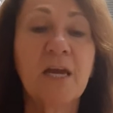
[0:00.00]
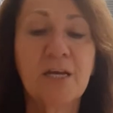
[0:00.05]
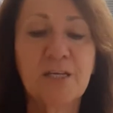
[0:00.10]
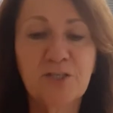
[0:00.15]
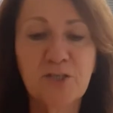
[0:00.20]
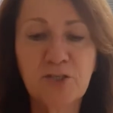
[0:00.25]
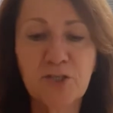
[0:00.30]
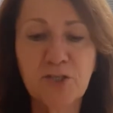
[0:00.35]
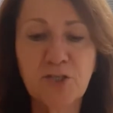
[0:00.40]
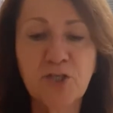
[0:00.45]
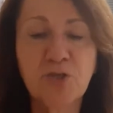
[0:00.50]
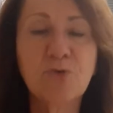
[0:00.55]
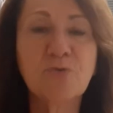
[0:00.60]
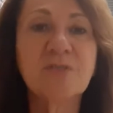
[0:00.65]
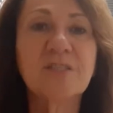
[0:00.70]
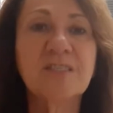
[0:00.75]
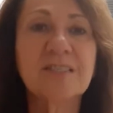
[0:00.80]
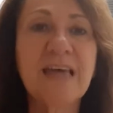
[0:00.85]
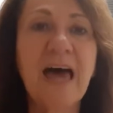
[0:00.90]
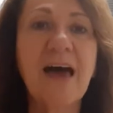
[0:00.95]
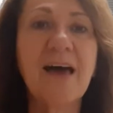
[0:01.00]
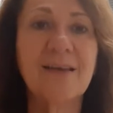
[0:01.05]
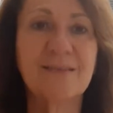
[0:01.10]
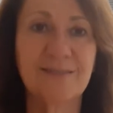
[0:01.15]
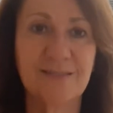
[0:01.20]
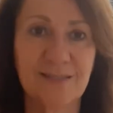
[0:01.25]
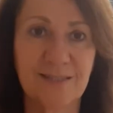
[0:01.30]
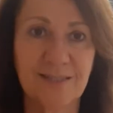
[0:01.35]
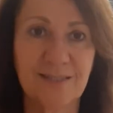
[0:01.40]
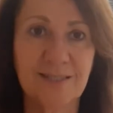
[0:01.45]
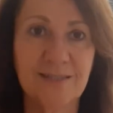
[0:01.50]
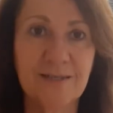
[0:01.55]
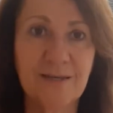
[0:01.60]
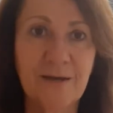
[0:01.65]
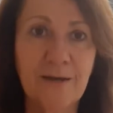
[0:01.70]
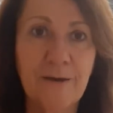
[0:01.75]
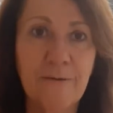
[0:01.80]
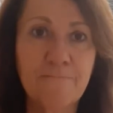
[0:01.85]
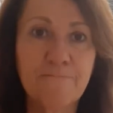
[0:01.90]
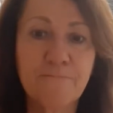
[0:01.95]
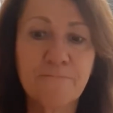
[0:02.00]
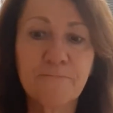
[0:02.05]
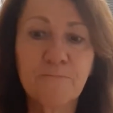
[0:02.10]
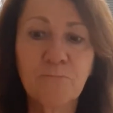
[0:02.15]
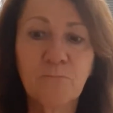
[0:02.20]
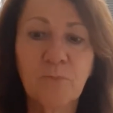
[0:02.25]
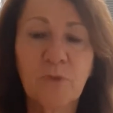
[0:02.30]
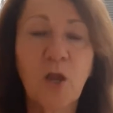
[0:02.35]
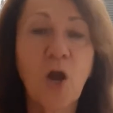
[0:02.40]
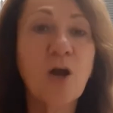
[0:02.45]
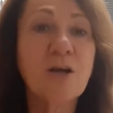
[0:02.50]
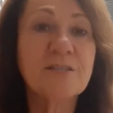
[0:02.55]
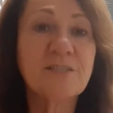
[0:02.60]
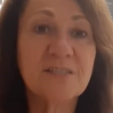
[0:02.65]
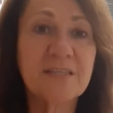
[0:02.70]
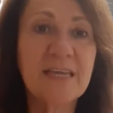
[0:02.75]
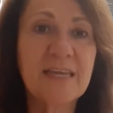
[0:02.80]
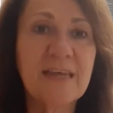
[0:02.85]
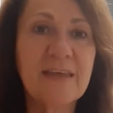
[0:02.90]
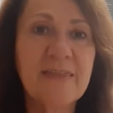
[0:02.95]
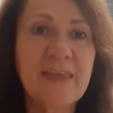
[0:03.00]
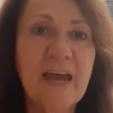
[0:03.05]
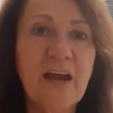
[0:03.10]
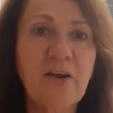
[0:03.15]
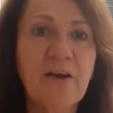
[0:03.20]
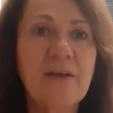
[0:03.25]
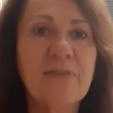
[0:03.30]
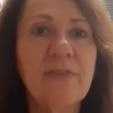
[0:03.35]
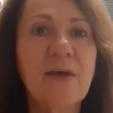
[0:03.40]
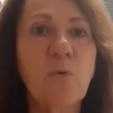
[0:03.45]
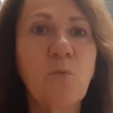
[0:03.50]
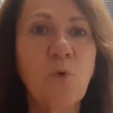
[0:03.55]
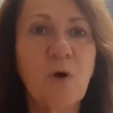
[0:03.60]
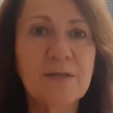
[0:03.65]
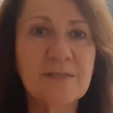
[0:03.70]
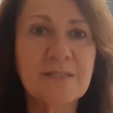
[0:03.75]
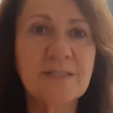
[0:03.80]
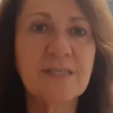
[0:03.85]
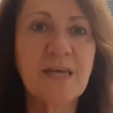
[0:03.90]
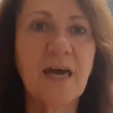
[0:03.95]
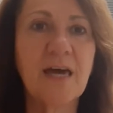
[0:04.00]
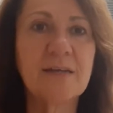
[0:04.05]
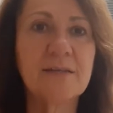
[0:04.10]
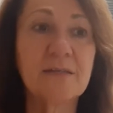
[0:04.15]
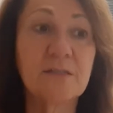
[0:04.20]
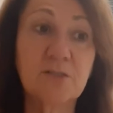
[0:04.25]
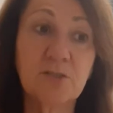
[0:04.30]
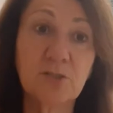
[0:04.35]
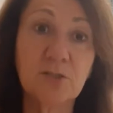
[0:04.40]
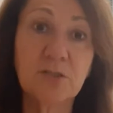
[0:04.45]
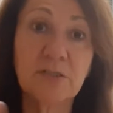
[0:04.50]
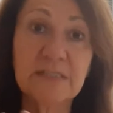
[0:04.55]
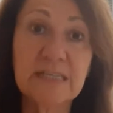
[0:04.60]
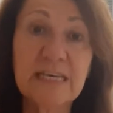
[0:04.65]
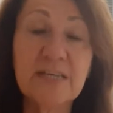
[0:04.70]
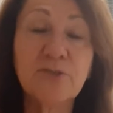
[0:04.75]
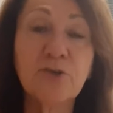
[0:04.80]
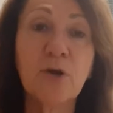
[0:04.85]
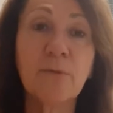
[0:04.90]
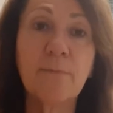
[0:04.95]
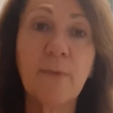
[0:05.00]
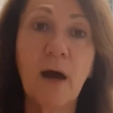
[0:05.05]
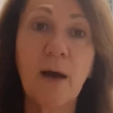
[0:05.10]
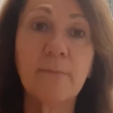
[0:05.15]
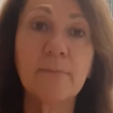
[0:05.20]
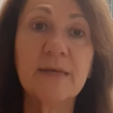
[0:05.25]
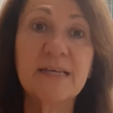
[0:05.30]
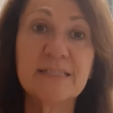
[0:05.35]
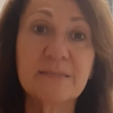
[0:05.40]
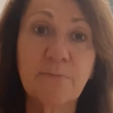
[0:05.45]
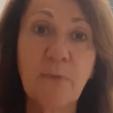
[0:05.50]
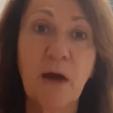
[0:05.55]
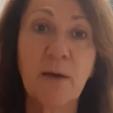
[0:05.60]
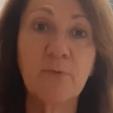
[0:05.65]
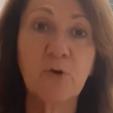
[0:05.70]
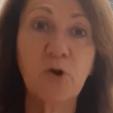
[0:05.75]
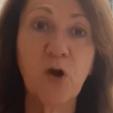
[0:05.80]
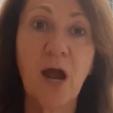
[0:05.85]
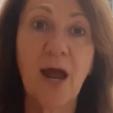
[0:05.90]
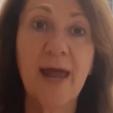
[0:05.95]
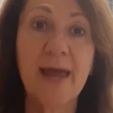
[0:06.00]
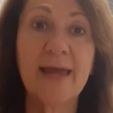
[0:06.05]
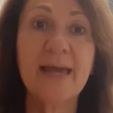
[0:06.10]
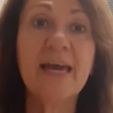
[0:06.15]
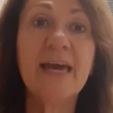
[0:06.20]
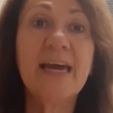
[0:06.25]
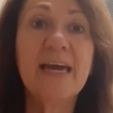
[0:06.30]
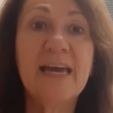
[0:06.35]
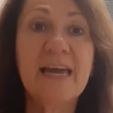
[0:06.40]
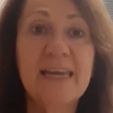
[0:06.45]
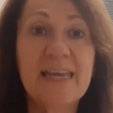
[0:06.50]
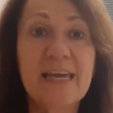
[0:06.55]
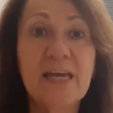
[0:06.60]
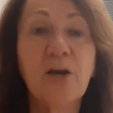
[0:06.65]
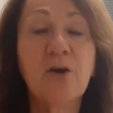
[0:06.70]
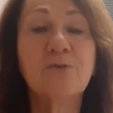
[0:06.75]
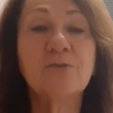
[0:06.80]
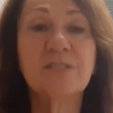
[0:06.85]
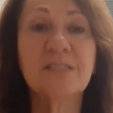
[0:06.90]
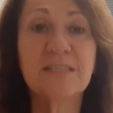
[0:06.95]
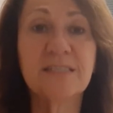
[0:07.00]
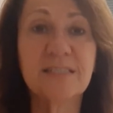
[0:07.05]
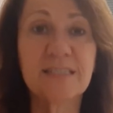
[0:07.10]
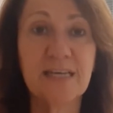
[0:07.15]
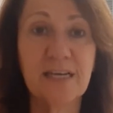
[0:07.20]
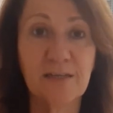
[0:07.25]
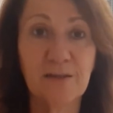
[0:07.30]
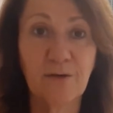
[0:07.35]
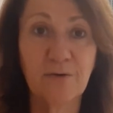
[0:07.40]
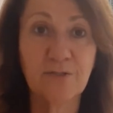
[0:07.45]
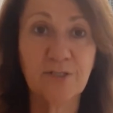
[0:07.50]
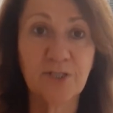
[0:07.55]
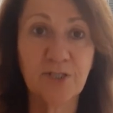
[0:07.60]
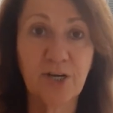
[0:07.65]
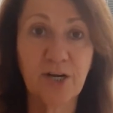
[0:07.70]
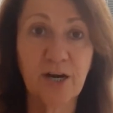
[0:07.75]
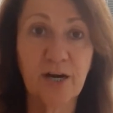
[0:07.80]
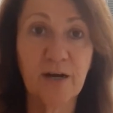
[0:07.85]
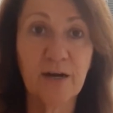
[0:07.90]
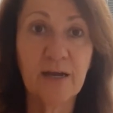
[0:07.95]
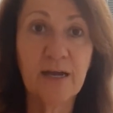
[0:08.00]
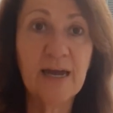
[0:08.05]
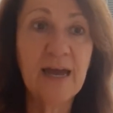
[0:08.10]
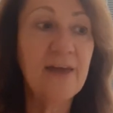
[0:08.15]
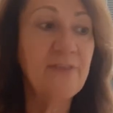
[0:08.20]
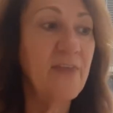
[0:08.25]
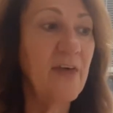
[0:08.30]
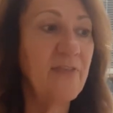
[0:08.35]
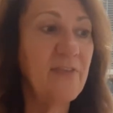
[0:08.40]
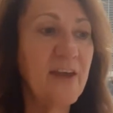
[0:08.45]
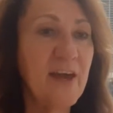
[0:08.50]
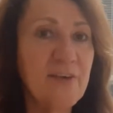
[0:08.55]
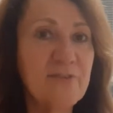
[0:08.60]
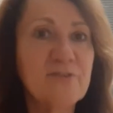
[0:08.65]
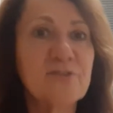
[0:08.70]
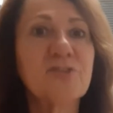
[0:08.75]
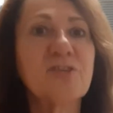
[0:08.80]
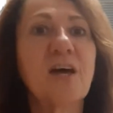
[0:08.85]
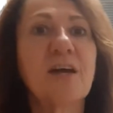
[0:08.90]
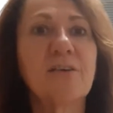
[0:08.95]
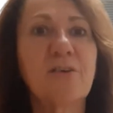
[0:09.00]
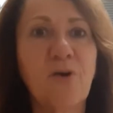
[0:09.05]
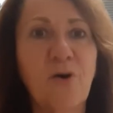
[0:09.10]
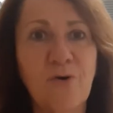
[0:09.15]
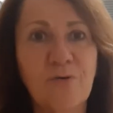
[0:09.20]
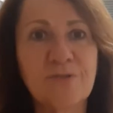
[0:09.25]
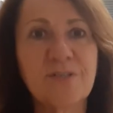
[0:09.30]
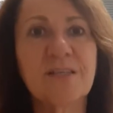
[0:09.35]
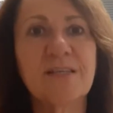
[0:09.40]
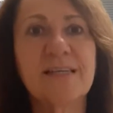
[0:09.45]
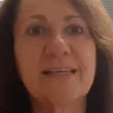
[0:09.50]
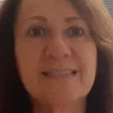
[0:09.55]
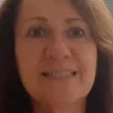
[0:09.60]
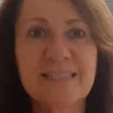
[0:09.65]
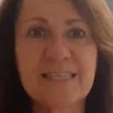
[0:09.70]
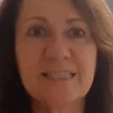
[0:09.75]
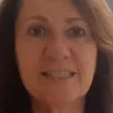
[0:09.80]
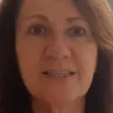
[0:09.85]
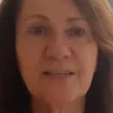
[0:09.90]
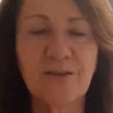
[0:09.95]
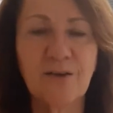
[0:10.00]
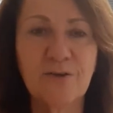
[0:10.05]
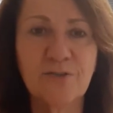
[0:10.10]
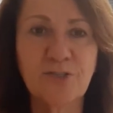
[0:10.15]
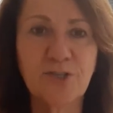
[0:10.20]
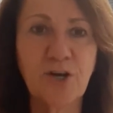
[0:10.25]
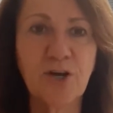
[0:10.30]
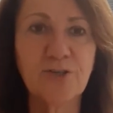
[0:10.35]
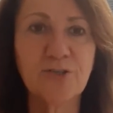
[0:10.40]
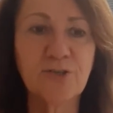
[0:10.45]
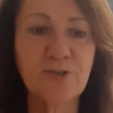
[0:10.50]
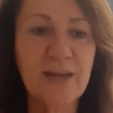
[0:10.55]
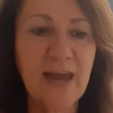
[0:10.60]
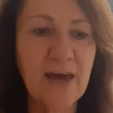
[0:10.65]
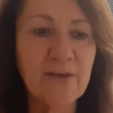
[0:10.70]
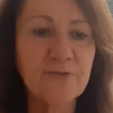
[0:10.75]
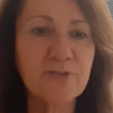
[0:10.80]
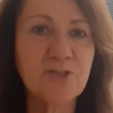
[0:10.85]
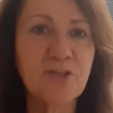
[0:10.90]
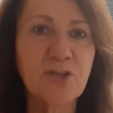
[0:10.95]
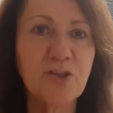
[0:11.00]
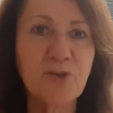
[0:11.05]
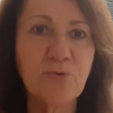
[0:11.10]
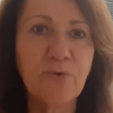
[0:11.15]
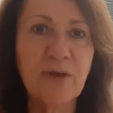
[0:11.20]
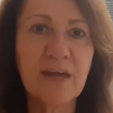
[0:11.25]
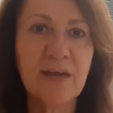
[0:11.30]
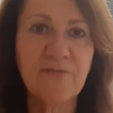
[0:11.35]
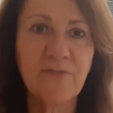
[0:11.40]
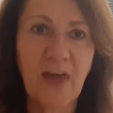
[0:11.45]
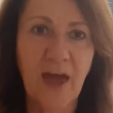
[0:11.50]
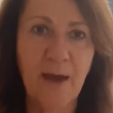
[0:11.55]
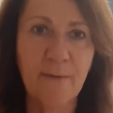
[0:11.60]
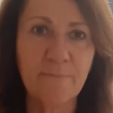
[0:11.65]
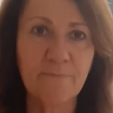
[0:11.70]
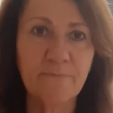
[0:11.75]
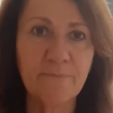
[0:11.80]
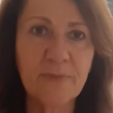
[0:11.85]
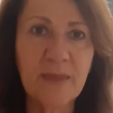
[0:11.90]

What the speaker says: So the two sons are sitting there, and then one son sees his mom crying, and he goes to sit close to her. Then the other son goes and sits close to her. So now there's the three of them.